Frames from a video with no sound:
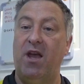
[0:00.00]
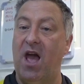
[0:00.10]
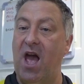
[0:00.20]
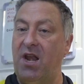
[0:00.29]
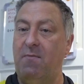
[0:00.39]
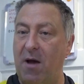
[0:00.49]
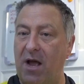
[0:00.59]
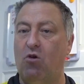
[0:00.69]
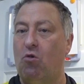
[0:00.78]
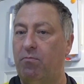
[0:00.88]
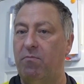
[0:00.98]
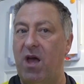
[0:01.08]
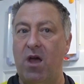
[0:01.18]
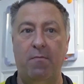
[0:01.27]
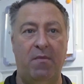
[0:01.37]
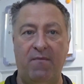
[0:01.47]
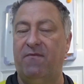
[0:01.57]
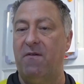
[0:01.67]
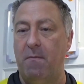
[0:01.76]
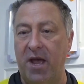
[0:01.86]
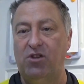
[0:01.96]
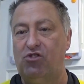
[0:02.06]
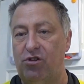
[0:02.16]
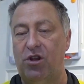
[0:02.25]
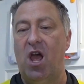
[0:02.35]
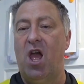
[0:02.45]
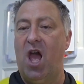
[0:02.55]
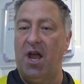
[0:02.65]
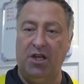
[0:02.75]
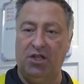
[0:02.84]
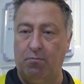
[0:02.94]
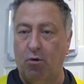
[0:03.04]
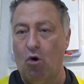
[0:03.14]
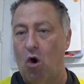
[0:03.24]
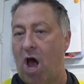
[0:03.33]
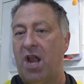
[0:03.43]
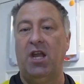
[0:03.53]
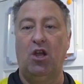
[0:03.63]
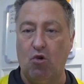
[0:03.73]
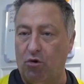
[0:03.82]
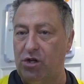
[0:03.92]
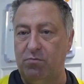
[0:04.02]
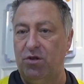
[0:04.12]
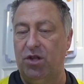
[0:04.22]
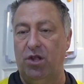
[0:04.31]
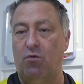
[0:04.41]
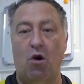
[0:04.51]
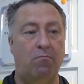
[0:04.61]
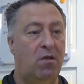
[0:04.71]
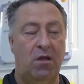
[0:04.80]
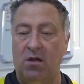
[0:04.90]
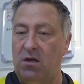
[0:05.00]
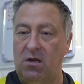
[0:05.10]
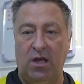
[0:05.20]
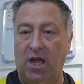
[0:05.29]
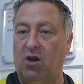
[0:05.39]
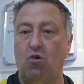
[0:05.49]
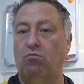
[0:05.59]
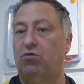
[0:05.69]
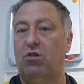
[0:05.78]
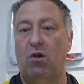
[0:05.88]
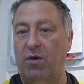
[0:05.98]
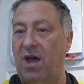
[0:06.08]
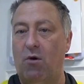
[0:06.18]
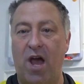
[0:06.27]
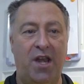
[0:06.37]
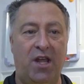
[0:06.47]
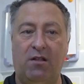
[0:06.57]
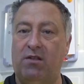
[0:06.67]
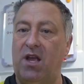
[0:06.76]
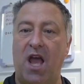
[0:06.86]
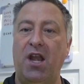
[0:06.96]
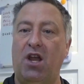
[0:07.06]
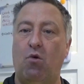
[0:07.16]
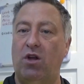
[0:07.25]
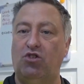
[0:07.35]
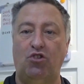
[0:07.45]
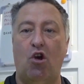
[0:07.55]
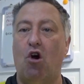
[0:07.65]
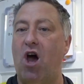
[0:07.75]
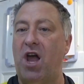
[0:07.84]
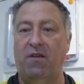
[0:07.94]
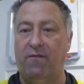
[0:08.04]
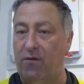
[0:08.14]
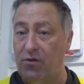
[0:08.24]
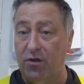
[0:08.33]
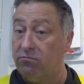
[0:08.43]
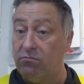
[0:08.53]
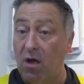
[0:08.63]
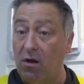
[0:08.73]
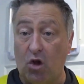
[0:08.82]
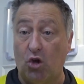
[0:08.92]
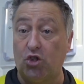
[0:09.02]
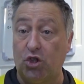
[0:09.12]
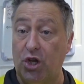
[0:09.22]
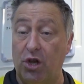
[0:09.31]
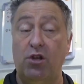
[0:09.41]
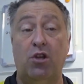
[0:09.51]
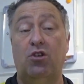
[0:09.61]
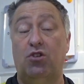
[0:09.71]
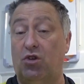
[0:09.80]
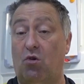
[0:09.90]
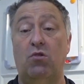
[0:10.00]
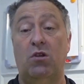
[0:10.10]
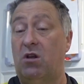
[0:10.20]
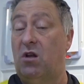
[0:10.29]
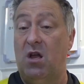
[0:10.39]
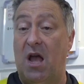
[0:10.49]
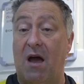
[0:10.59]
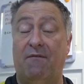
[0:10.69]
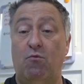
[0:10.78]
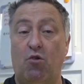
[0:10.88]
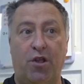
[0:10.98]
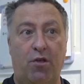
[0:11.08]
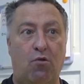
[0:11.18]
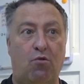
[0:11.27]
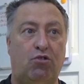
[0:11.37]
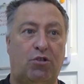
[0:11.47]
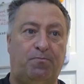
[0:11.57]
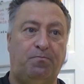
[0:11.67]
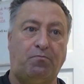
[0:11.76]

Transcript: me, any backup information, any support, any encouragement that they want, it comes without anything, any question or any further cost to you. So having one of those